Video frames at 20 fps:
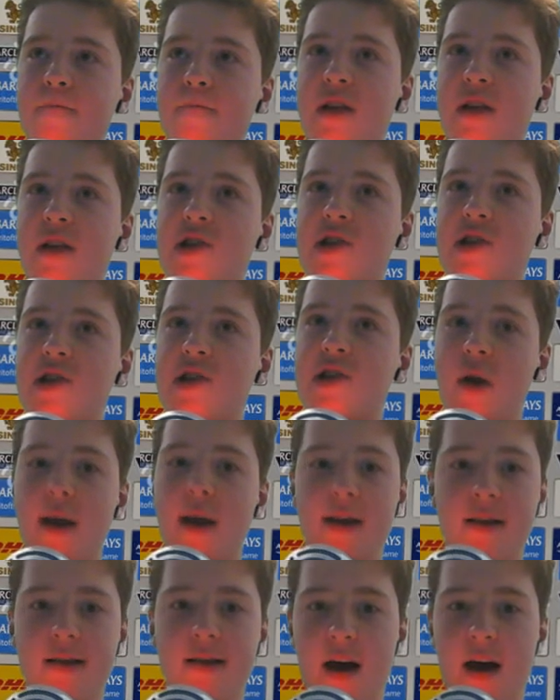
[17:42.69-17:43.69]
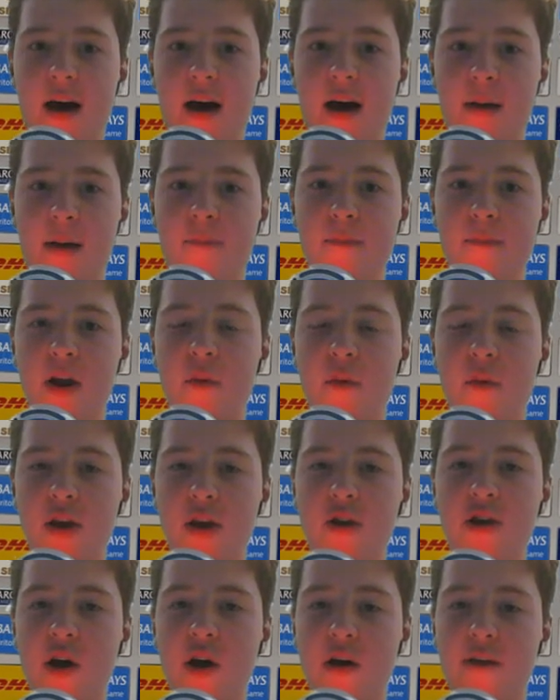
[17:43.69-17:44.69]
in some ways, you know, when
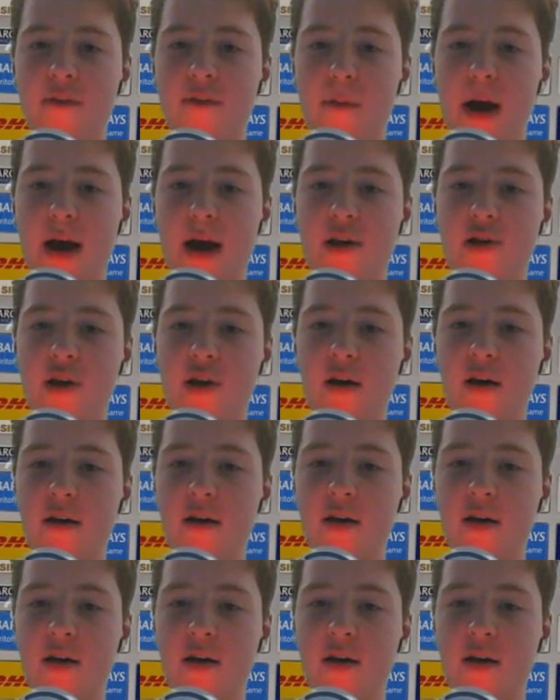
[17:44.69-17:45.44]
you don't have a manager,